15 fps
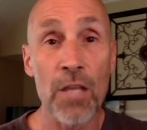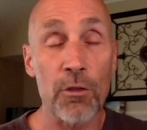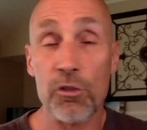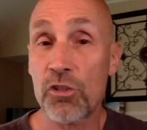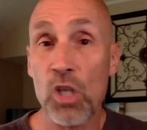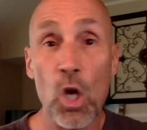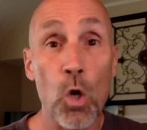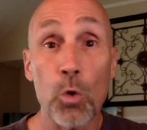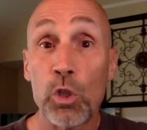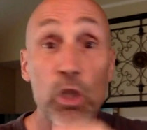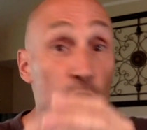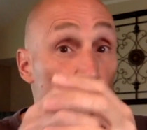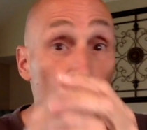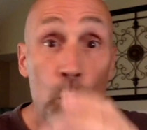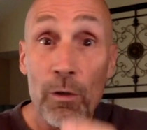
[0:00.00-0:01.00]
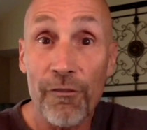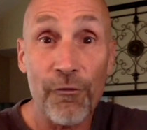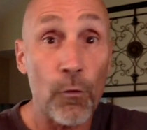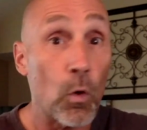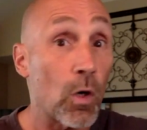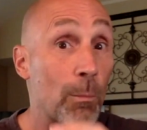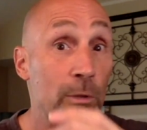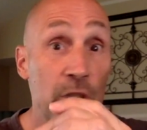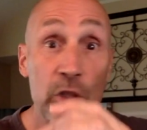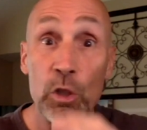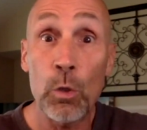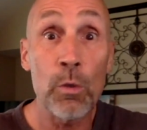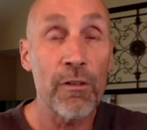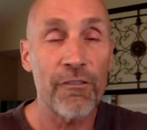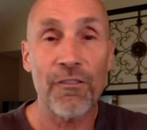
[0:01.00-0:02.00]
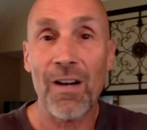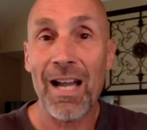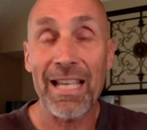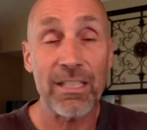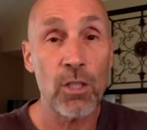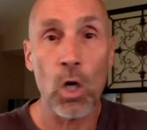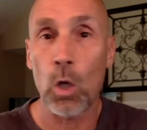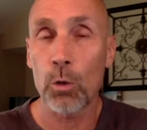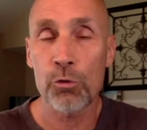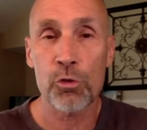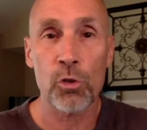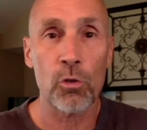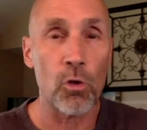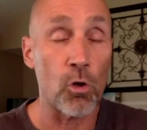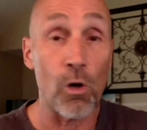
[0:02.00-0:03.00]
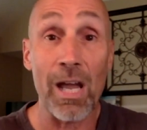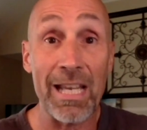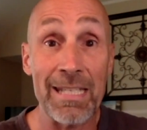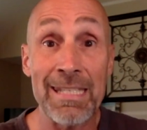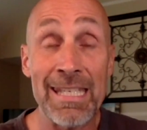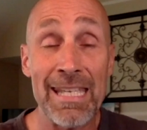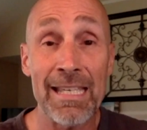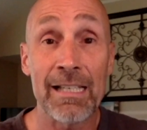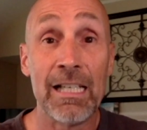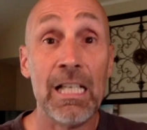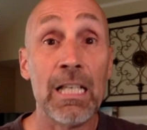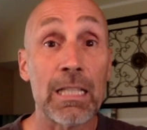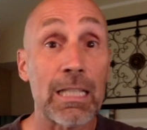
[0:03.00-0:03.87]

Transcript: There's no uniform, unified culture or idea